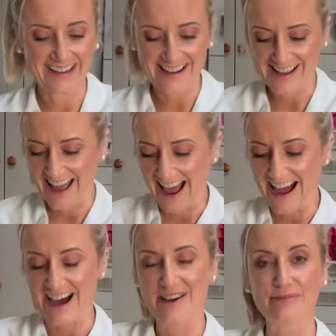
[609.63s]
I
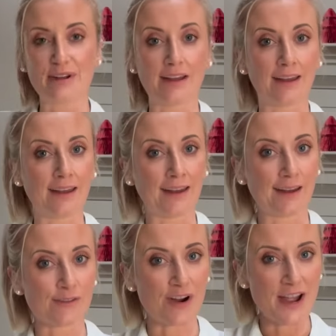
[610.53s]
have a
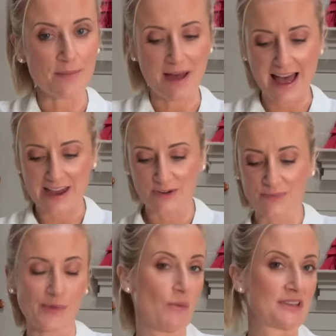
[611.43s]
frying pan
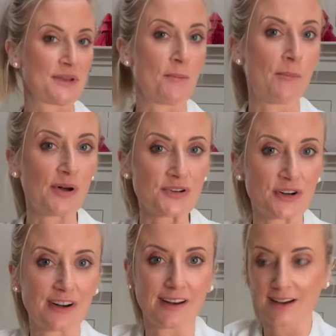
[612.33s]
with some
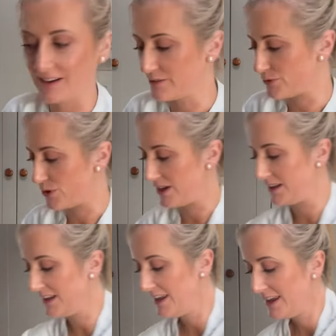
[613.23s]
butter and olive oil,
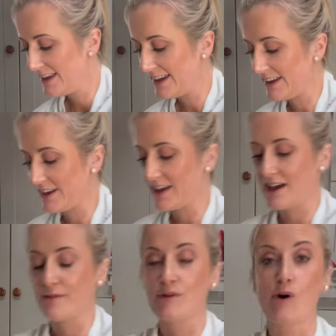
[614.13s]
and I
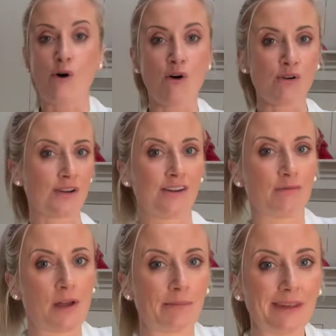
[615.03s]
have all of
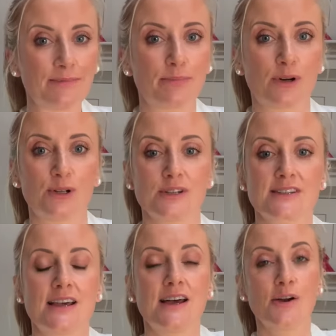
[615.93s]
my
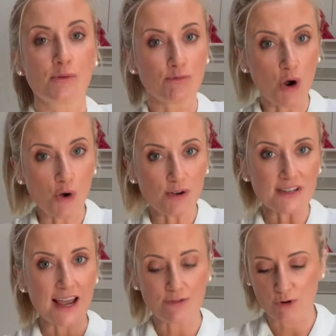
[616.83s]
meatballs rolled
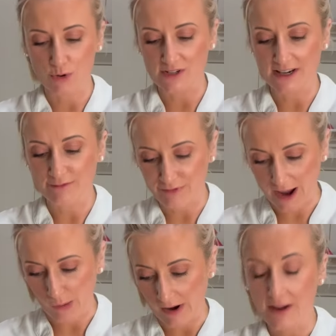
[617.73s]
in flour.